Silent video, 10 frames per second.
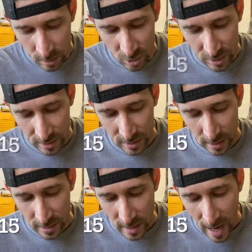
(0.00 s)
Jesus
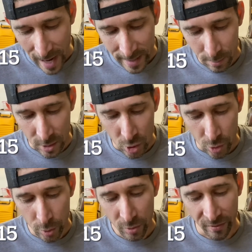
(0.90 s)
says, "I am the
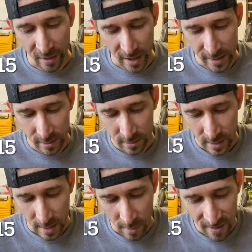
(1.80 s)
true vine,
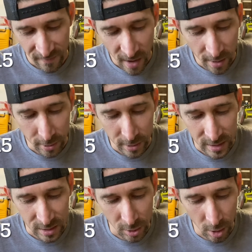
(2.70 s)
and my Father
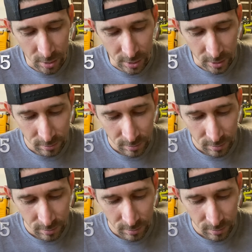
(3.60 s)
is the gardener.